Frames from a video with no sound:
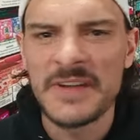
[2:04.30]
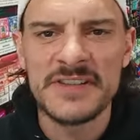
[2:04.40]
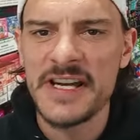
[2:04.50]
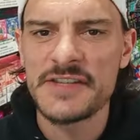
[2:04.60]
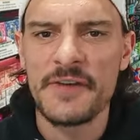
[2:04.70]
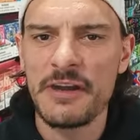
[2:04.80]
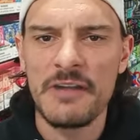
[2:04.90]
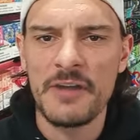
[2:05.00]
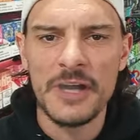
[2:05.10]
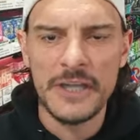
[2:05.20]
Tastes
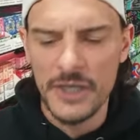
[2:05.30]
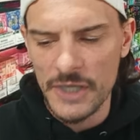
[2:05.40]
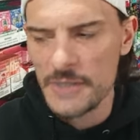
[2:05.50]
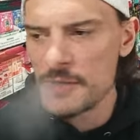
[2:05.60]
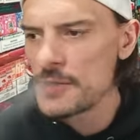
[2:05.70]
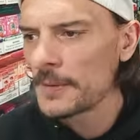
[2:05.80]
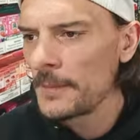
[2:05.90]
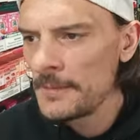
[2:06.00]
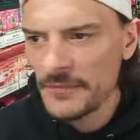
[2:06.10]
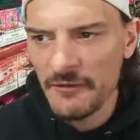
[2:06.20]
very, very good.
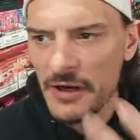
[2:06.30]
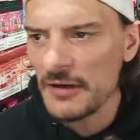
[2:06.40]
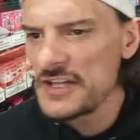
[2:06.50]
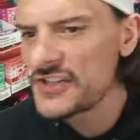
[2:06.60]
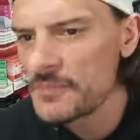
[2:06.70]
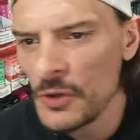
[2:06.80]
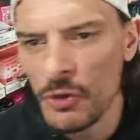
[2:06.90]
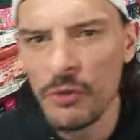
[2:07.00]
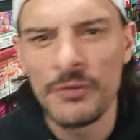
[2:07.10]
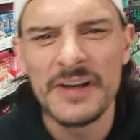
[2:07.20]
Very
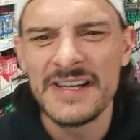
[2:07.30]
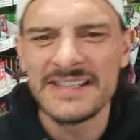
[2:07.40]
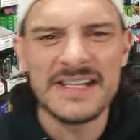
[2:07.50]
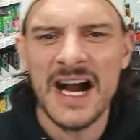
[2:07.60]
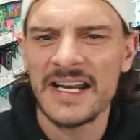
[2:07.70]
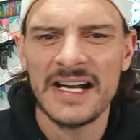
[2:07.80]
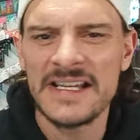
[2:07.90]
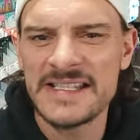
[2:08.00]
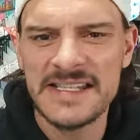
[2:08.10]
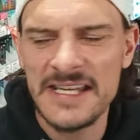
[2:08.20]
smooth, not
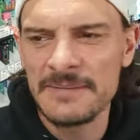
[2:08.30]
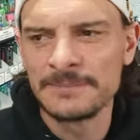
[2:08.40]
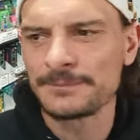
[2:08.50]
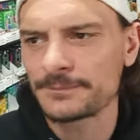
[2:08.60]
icy.